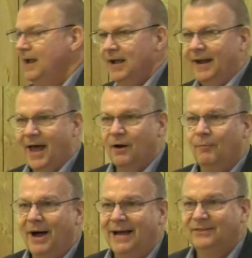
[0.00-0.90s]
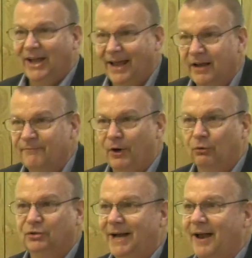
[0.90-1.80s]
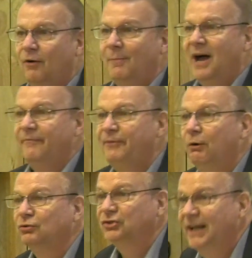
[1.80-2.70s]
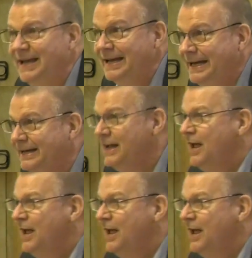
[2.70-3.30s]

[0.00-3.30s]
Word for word: And I don't mind telling folks, and I don't mind folks seeing